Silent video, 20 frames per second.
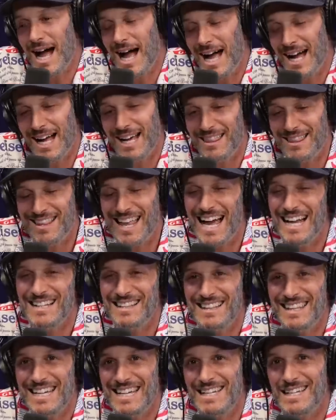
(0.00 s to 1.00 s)
I I
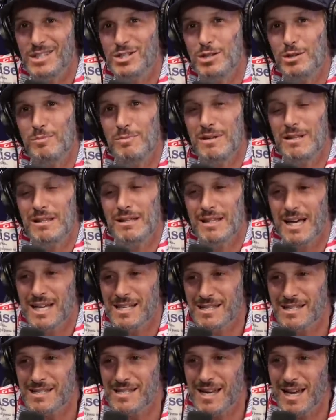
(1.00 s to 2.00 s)
think it should be
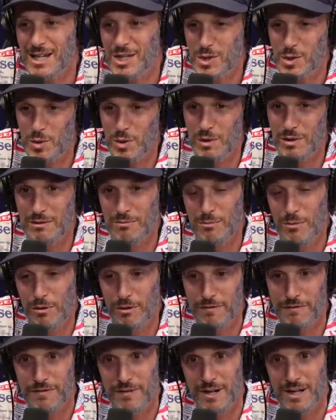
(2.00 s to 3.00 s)
less sexual and more
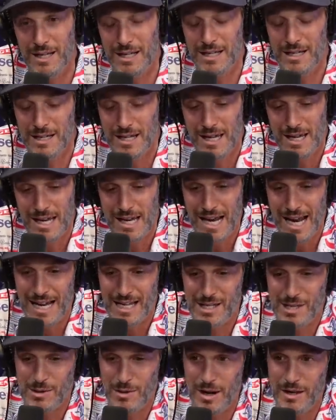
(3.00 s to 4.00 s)
funny.
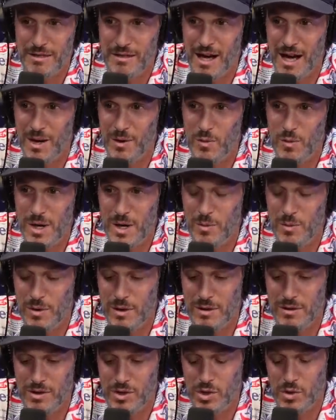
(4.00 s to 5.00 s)
And so I thought we
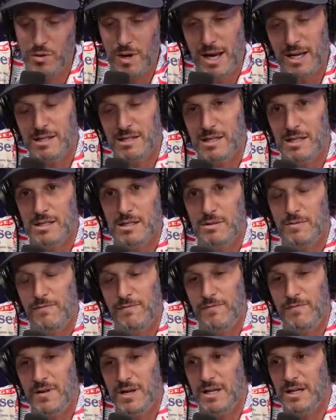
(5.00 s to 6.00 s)
would dress his
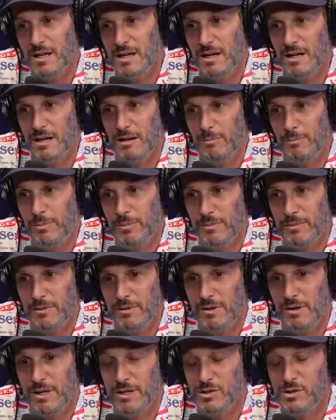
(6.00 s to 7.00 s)
feet up,
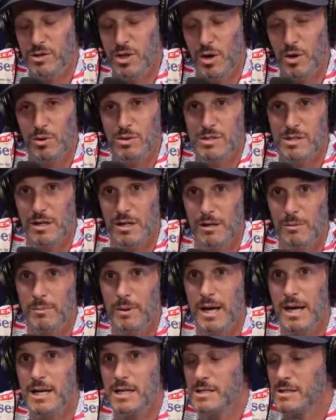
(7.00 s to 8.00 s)
his toes up
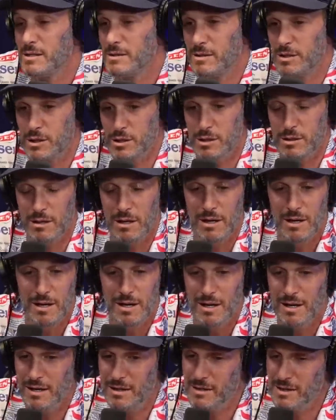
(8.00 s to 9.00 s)
as
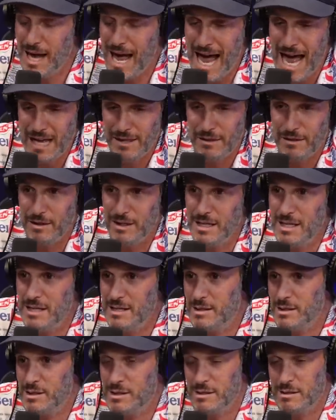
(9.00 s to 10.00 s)

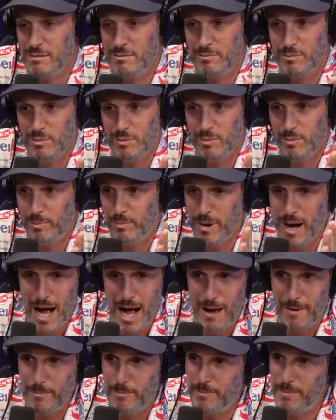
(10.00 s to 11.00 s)
athletes,
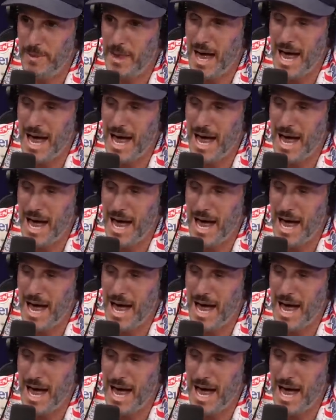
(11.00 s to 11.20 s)
actors,